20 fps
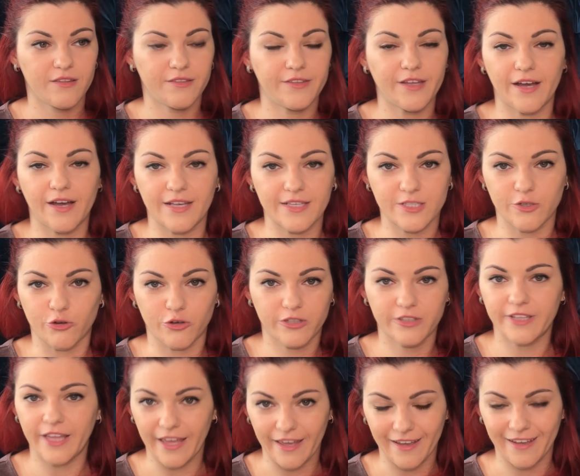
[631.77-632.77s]
does or
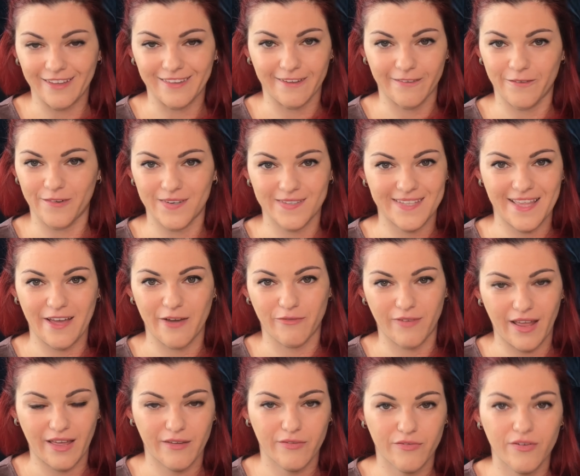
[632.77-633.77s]
think in the first day of
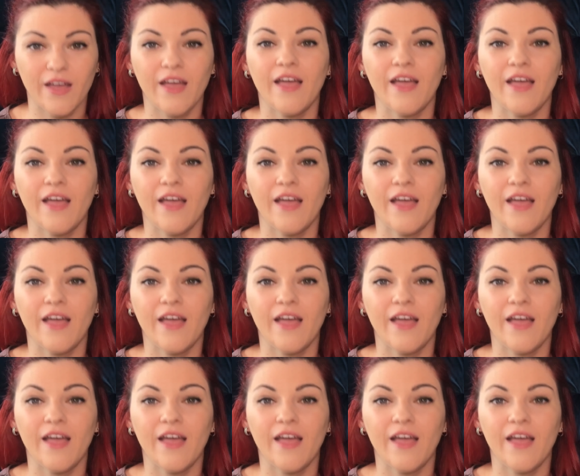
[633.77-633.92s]
life.